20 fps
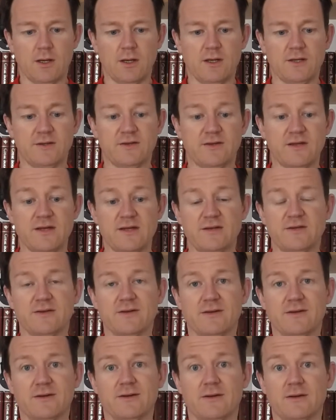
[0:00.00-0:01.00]
Indeed,
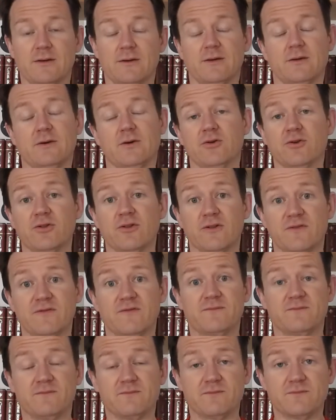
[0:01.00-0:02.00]
under the
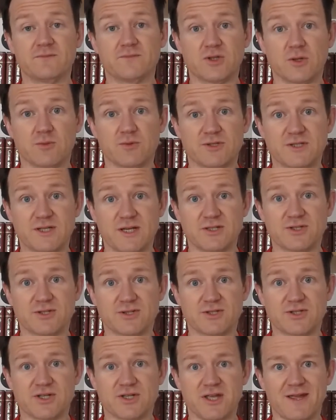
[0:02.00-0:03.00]
job retention
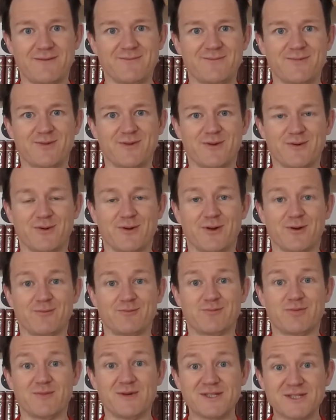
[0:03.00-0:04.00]
scheme, they were
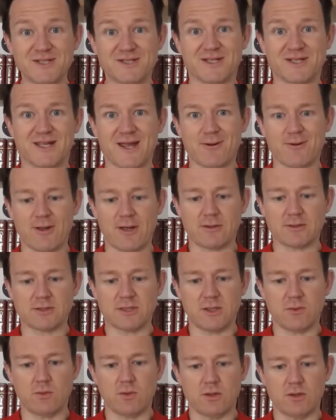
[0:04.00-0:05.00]
not permitted to carry out
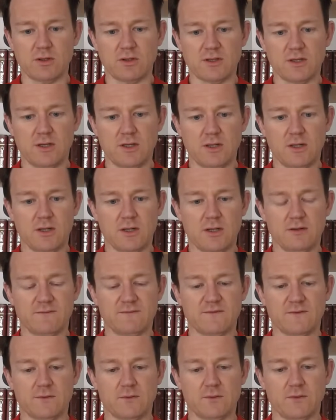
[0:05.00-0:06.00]
any work
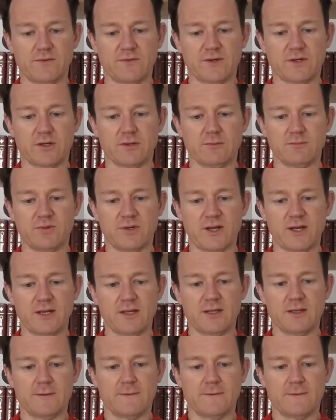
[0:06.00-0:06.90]
for the company.